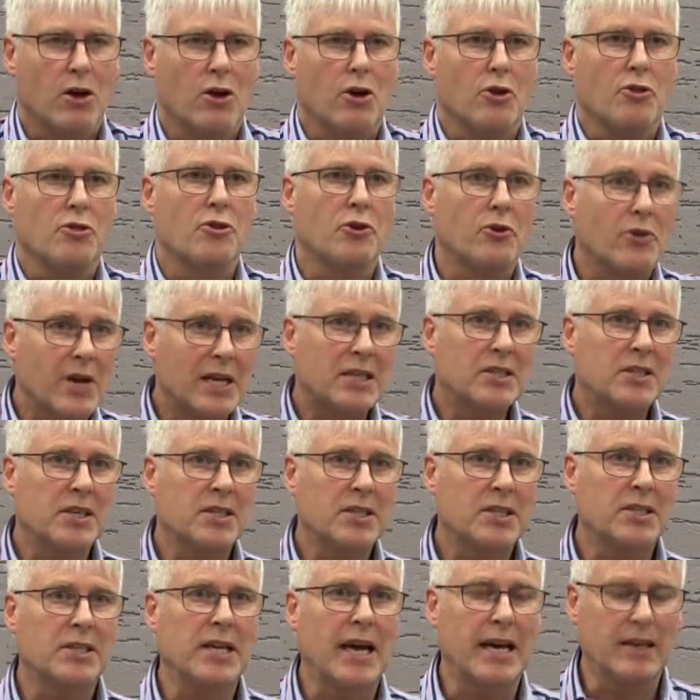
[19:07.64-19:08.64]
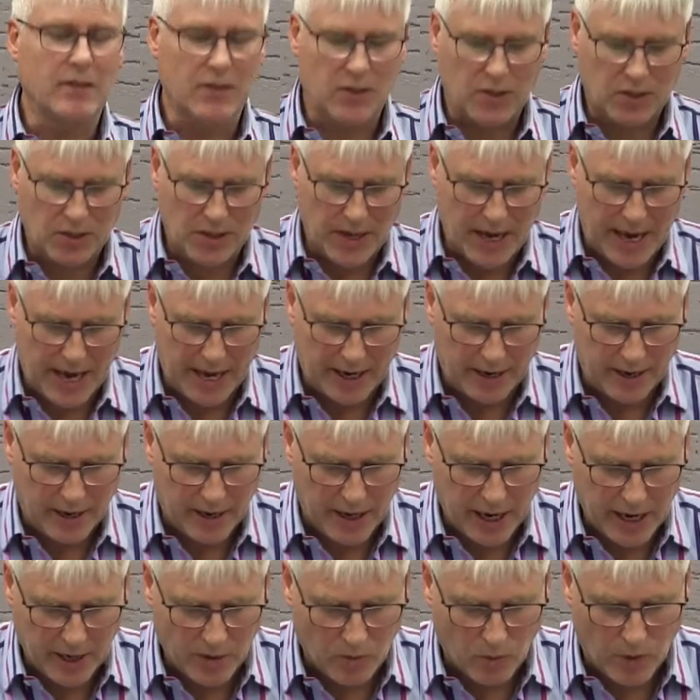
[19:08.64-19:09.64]
There is a sense then
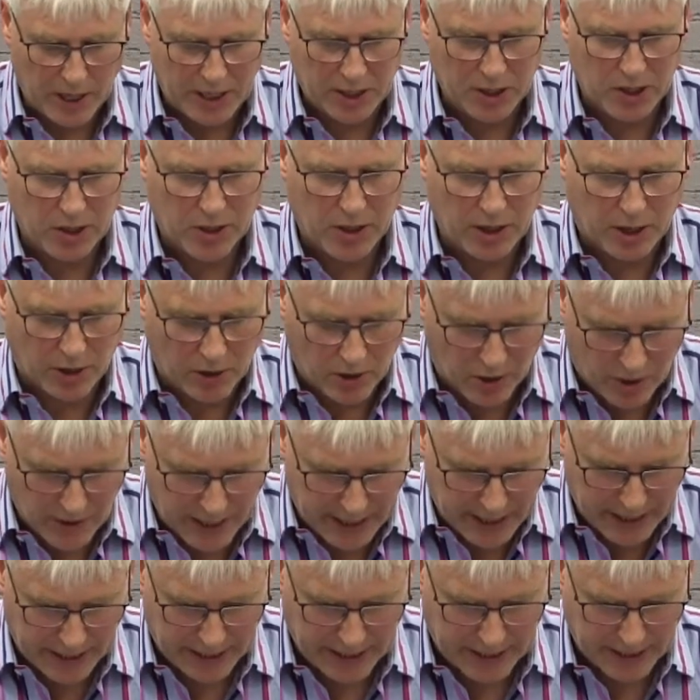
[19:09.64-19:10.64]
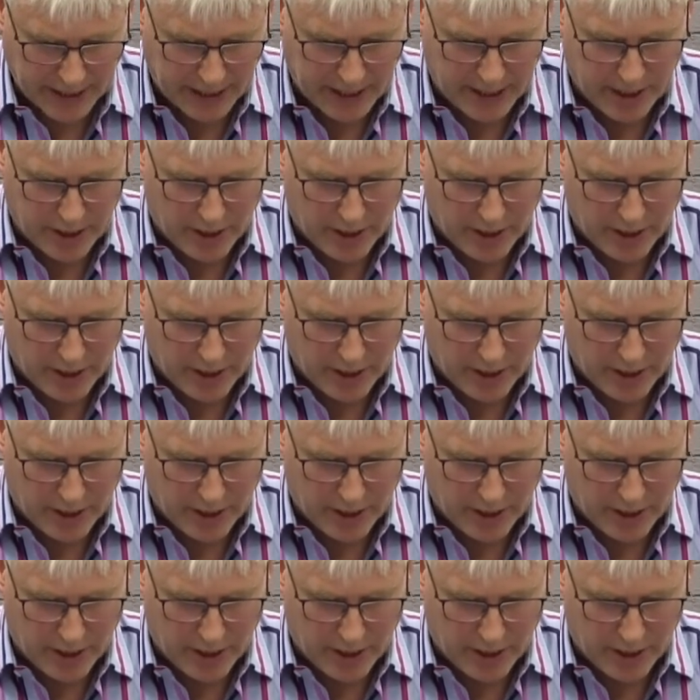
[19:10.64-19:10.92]
in which the critic